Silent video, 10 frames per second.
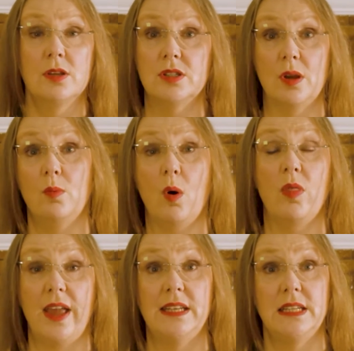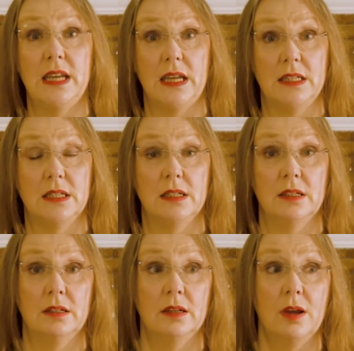So what they did
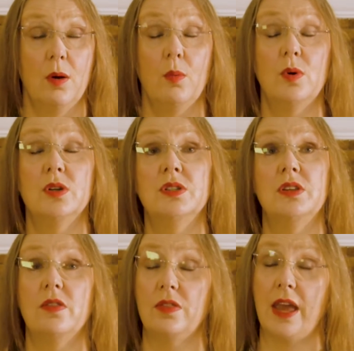was